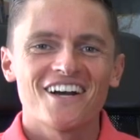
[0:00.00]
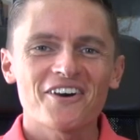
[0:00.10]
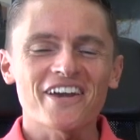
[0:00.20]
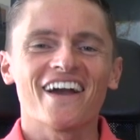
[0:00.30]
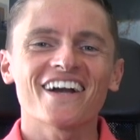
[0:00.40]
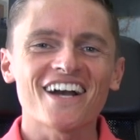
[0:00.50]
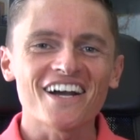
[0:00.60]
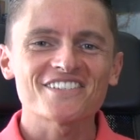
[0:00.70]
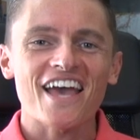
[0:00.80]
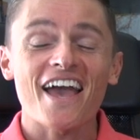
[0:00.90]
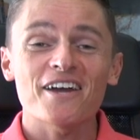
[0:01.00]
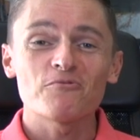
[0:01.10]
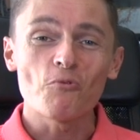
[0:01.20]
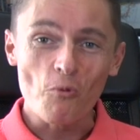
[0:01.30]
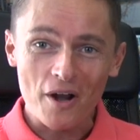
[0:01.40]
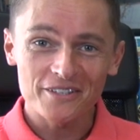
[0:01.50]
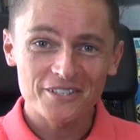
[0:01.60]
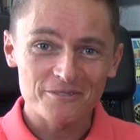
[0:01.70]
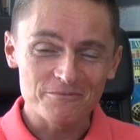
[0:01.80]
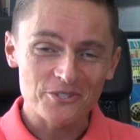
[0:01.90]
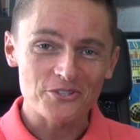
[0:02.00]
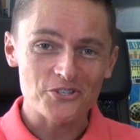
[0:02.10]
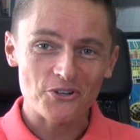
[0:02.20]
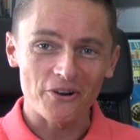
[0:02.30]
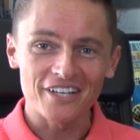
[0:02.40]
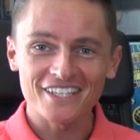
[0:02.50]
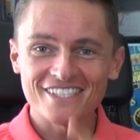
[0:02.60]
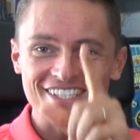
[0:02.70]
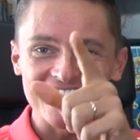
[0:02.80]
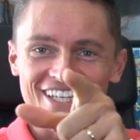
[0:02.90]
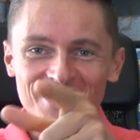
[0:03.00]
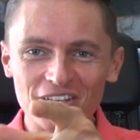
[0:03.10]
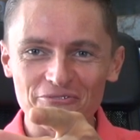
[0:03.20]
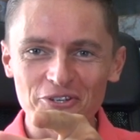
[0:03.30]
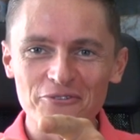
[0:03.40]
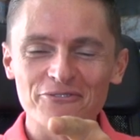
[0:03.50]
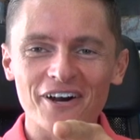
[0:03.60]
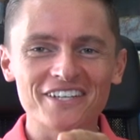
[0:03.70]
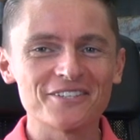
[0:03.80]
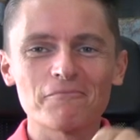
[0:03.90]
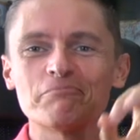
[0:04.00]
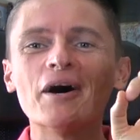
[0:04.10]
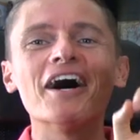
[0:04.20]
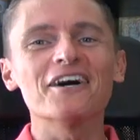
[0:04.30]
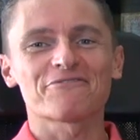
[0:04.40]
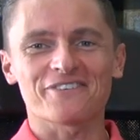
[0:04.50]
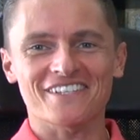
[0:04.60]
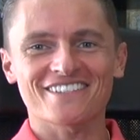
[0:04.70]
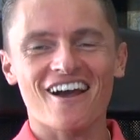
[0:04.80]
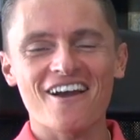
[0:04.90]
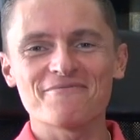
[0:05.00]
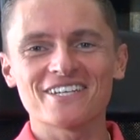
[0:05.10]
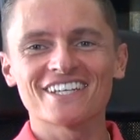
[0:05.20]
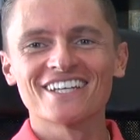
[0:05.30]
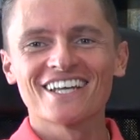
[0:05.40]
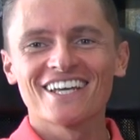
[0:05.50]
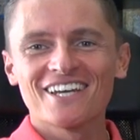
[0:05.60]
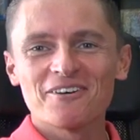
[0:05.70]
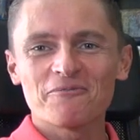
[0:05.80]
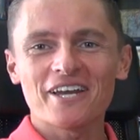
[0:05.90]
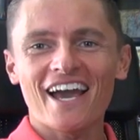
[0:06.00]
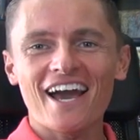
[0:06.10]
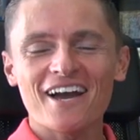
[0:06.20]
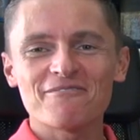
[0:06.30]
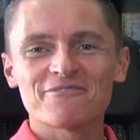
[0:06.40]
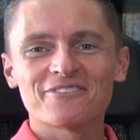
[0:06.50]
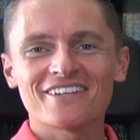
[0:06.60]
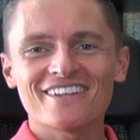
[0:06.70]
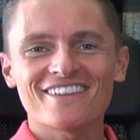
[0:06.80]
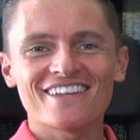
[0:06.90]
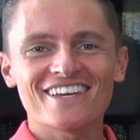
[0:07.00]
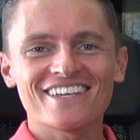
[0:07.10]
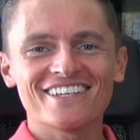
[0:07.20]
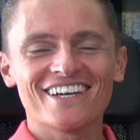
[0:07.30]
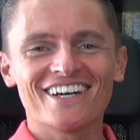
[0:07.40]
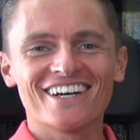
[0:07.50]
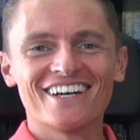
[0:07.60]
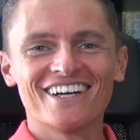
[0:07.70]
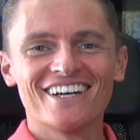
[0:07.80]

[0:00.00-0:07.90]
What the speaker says: Okay, hi guys, and welcome to the show. And I see in the viewfinder, perfect timing, we have the